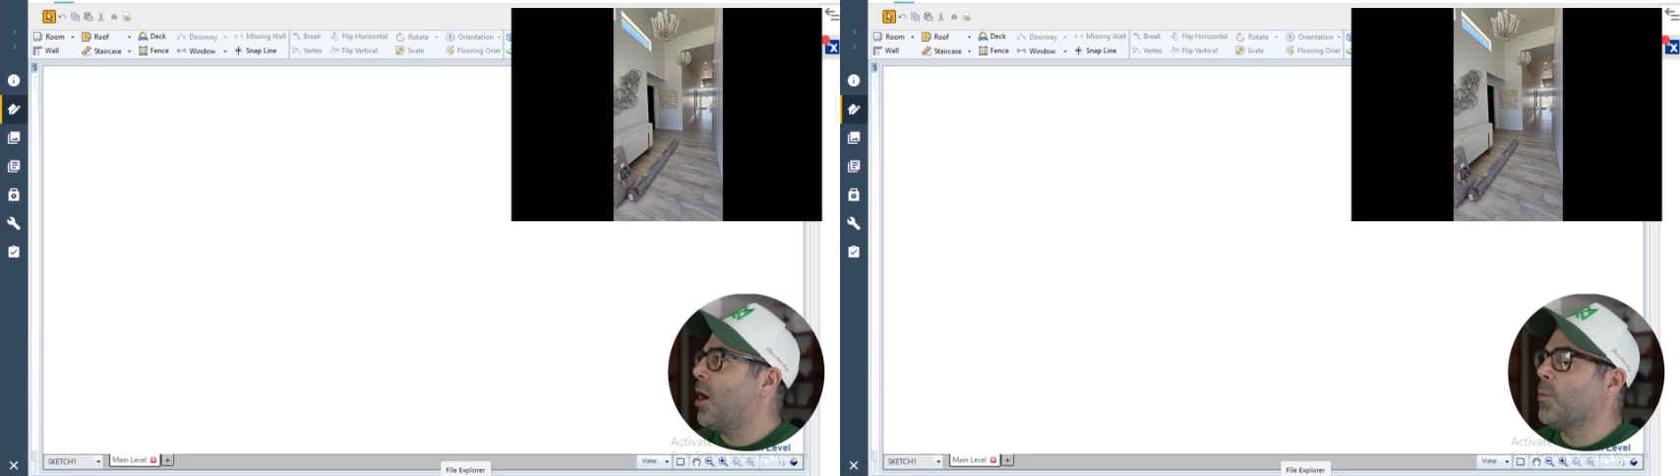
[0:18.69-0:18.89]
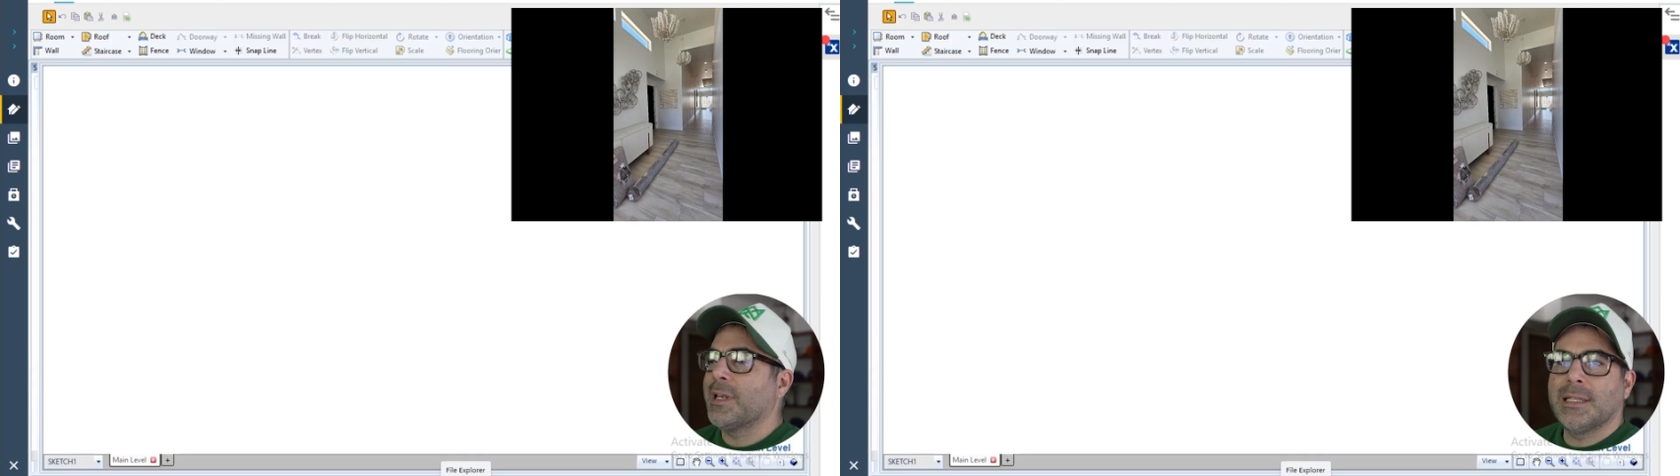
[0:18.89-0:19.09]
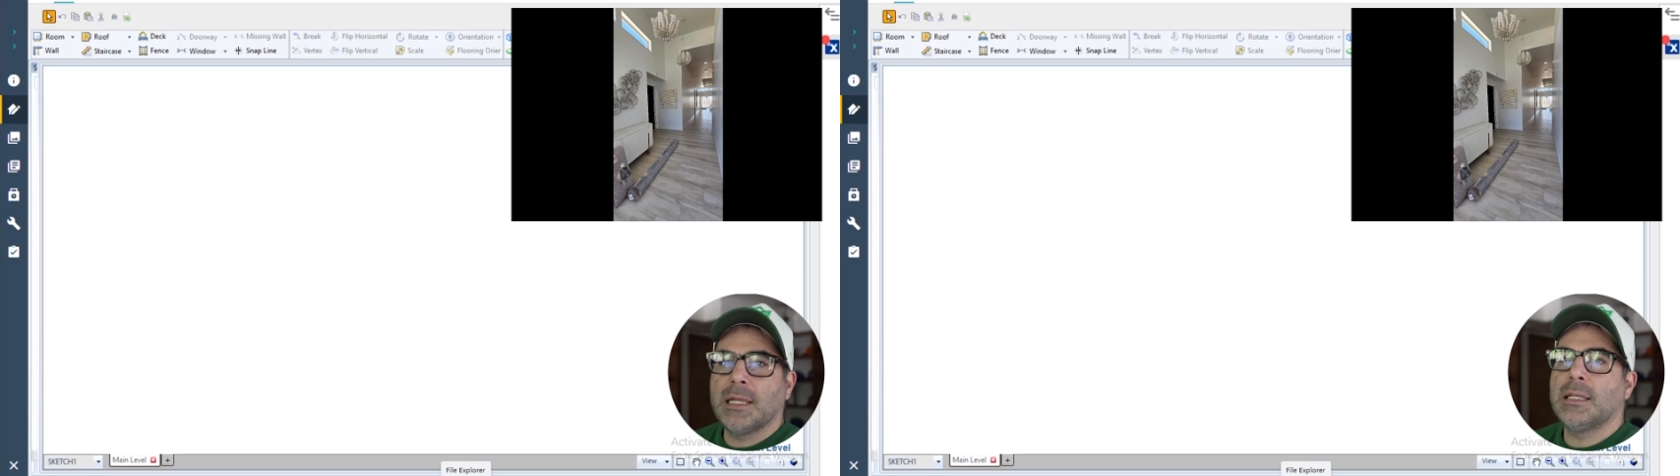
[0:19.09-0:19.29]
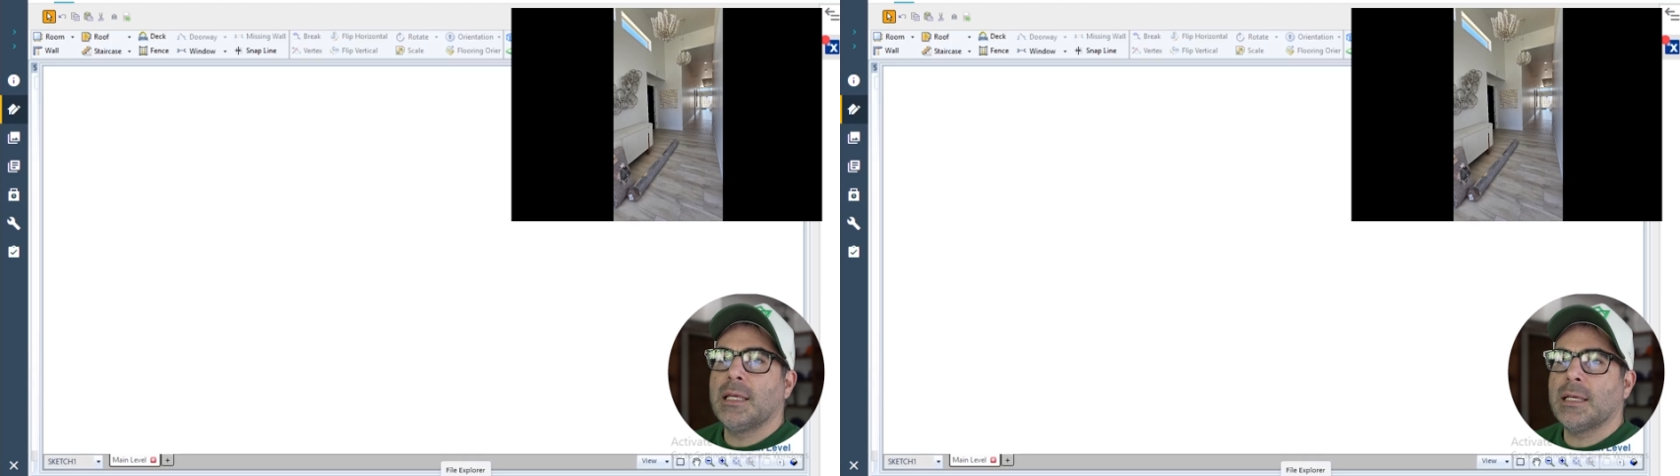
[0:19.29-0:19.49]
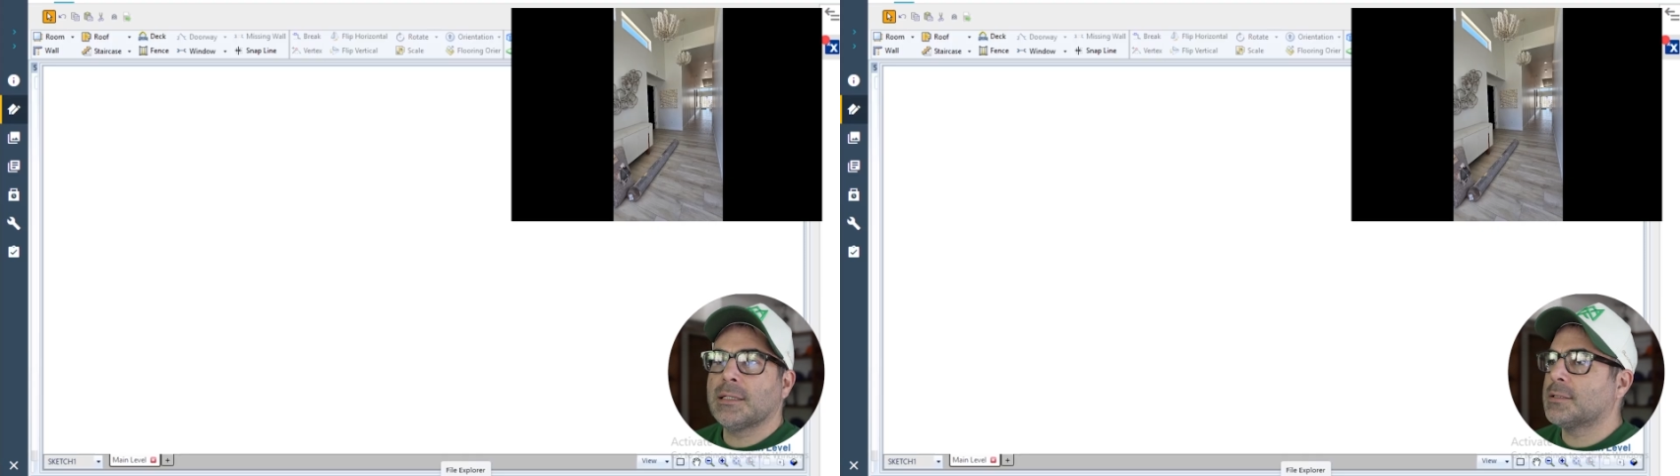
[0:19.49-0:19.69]
We did
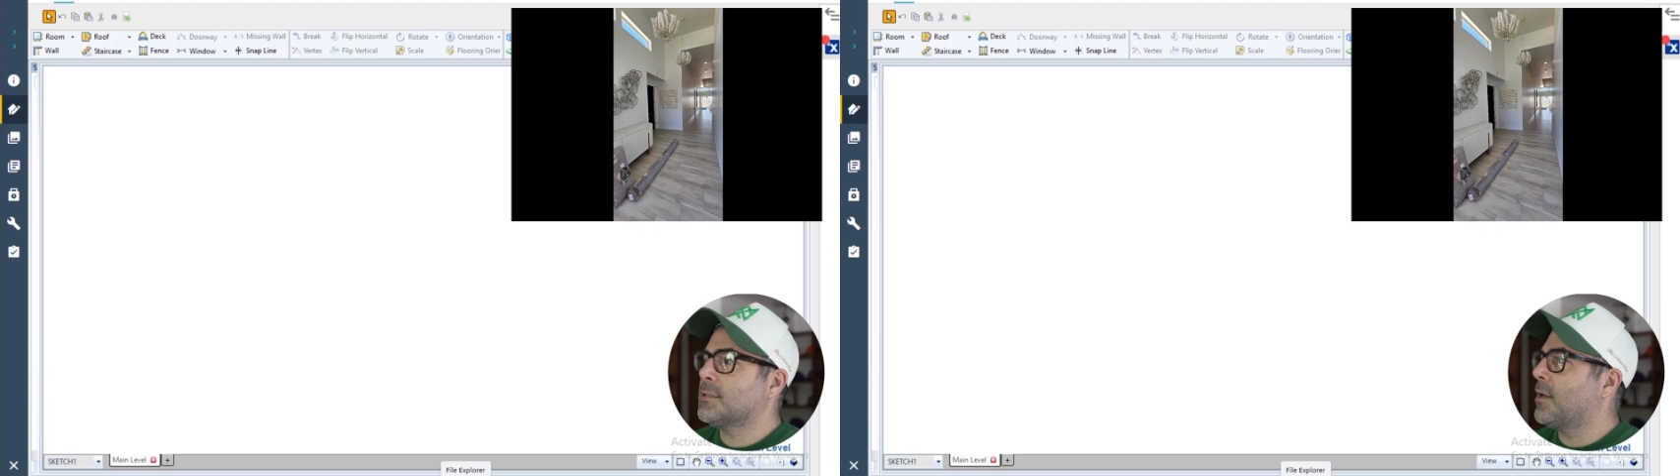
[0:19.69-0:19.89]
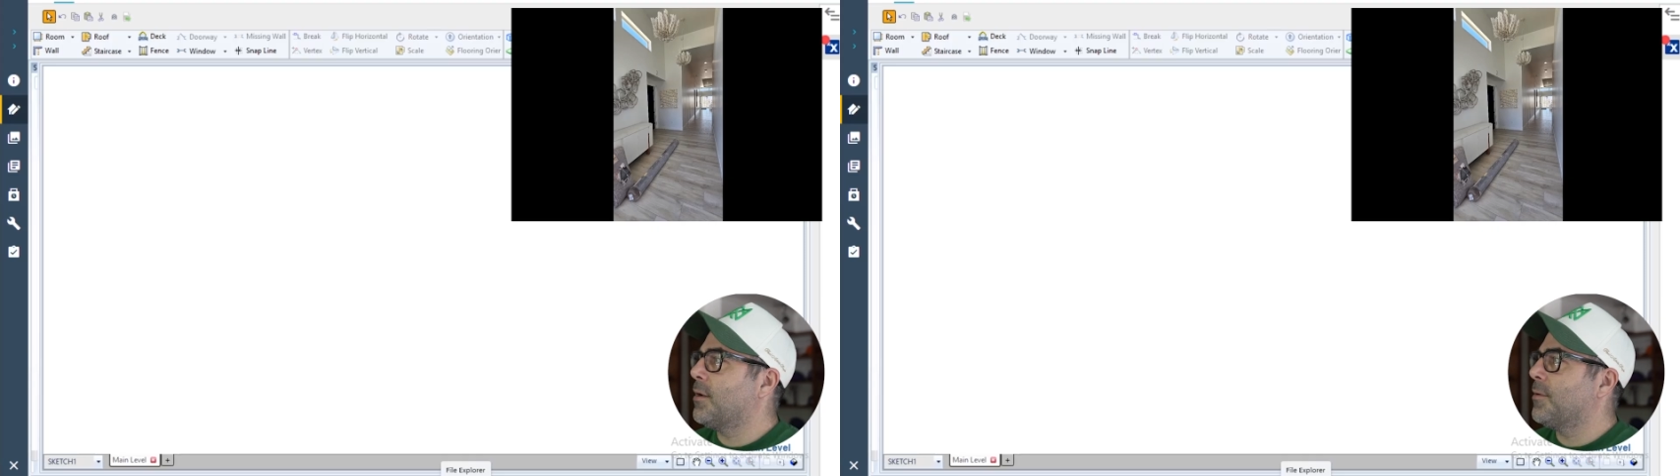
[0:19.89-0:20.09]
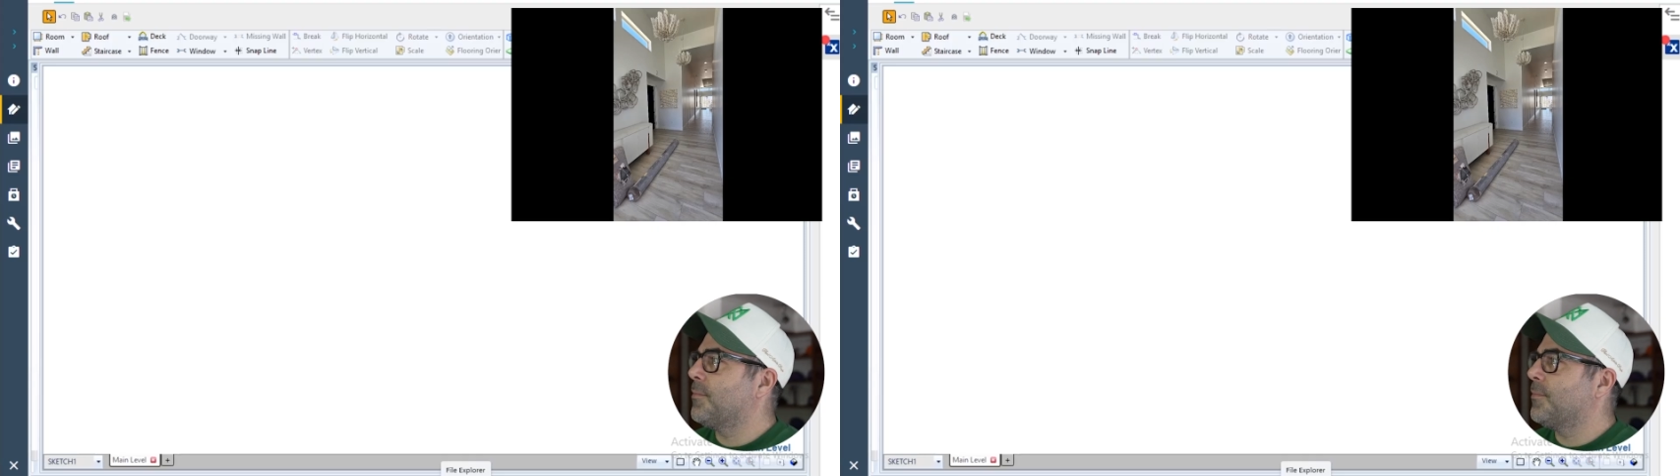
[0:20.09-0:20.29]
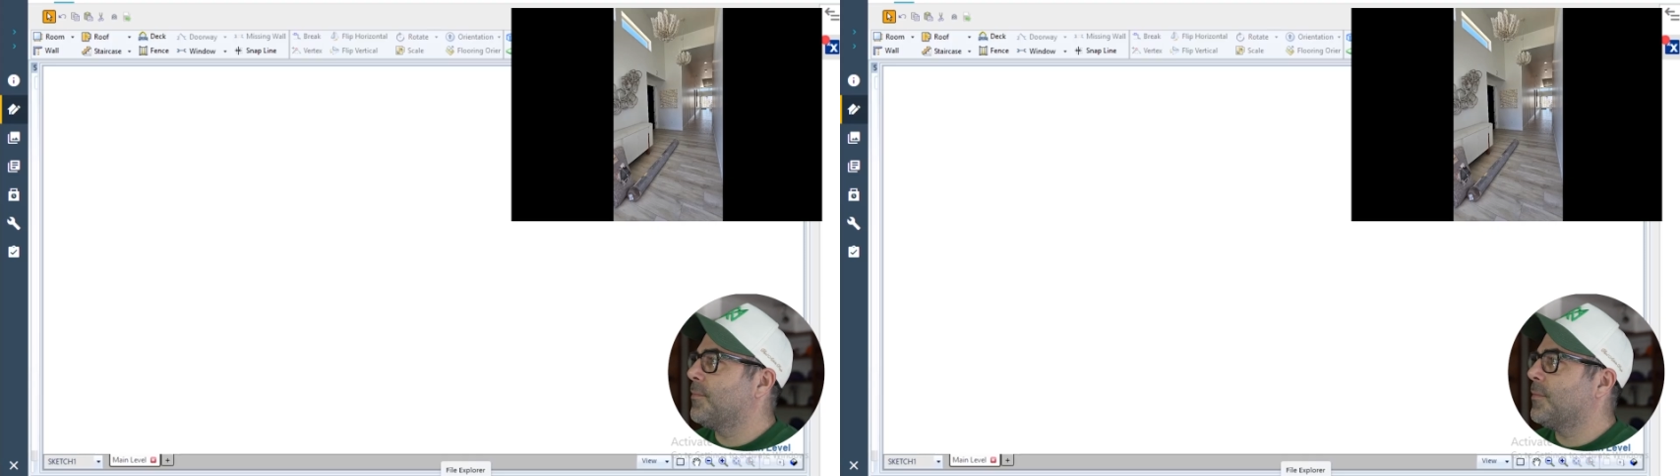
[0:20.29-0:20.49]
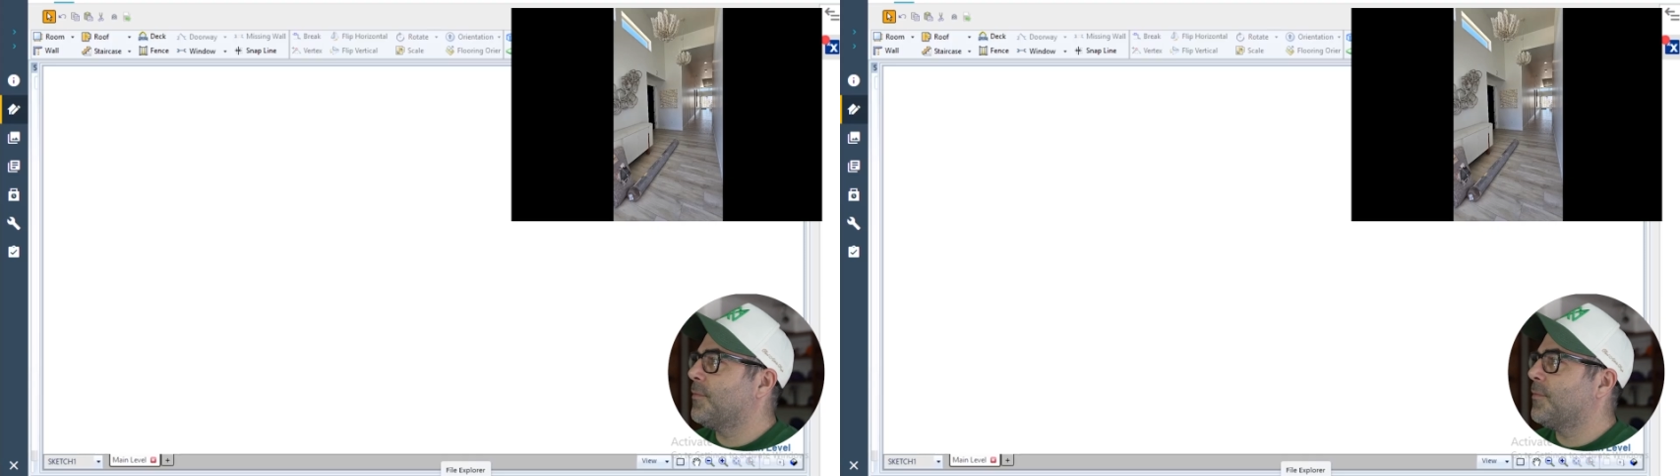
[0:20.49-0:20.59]
get some